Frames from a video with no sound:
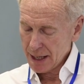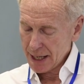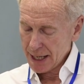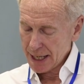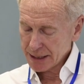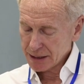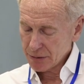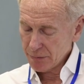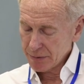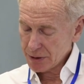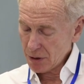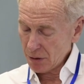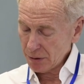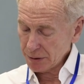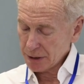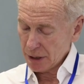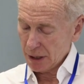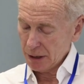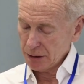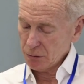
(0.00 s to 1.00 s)
As a
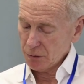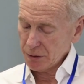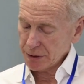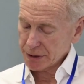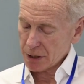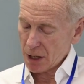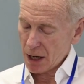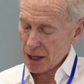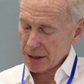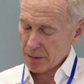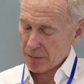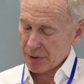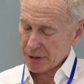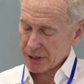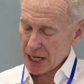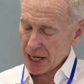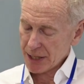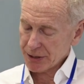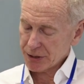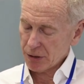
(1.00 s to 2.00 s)
result, Ellul saw the
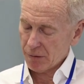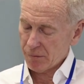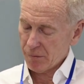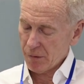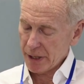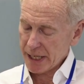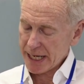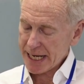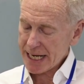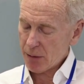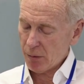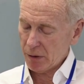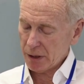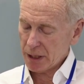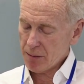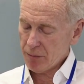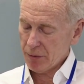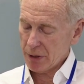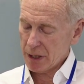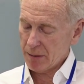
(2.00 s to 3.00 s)
potential for an
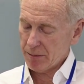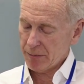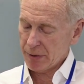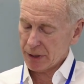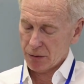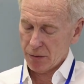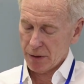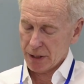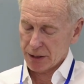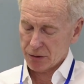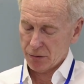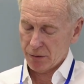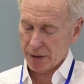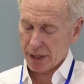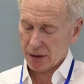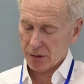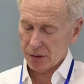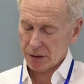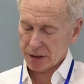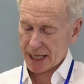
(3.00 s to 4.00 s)
equilibrium between
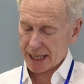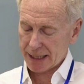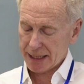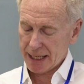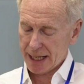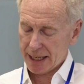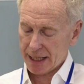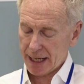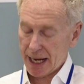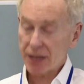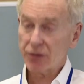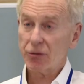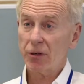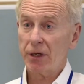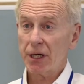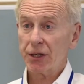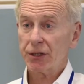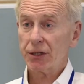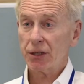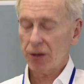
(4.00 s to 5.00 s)
juridical technique and
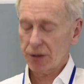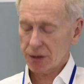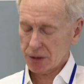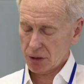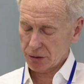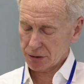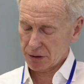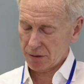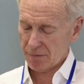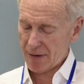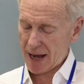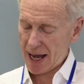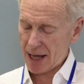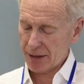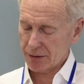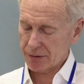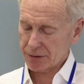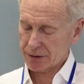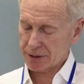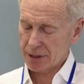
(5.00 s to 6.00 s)
traditional social
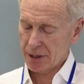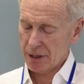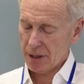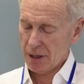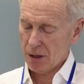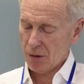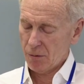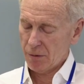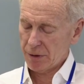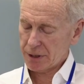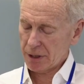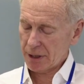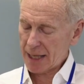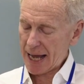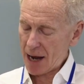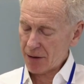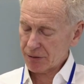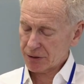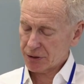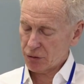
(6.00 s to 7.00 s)
values, which
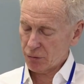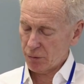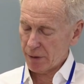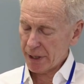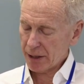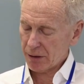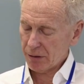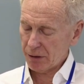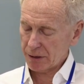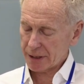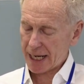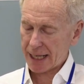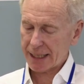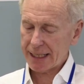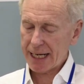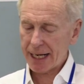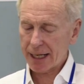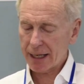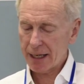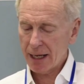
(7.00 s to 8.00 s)
allows juridical
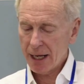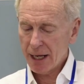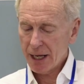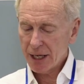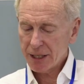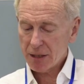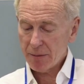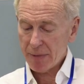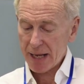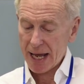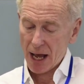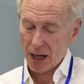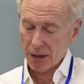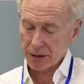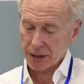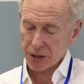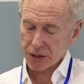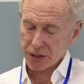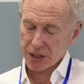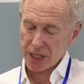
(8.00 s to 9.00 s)
technique to be
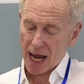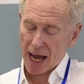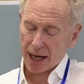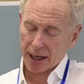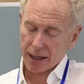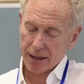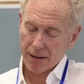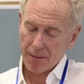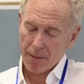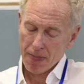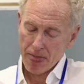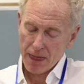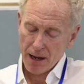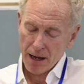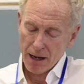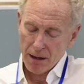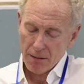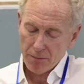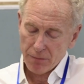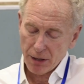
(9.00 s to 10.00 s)
held in check.
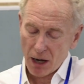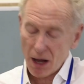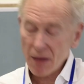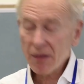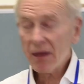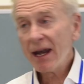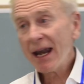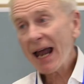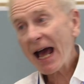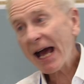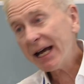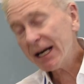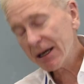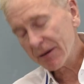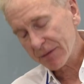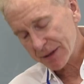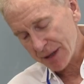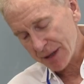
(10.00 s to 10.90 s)
But on the negative